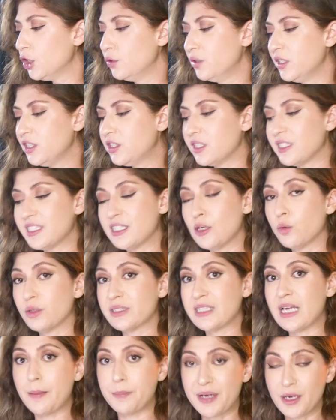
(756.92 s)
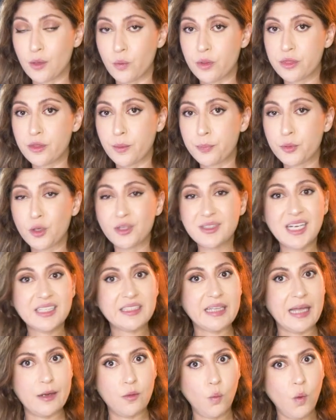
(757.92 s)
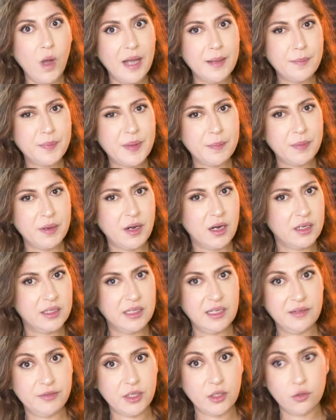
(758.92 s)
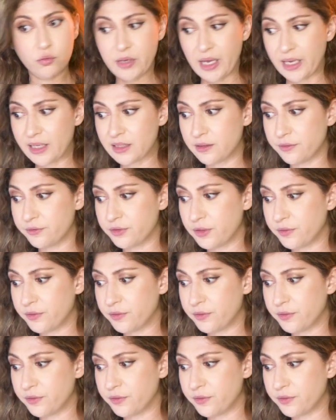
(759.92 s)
You need to see what's happening with the product and why people are leaving you negative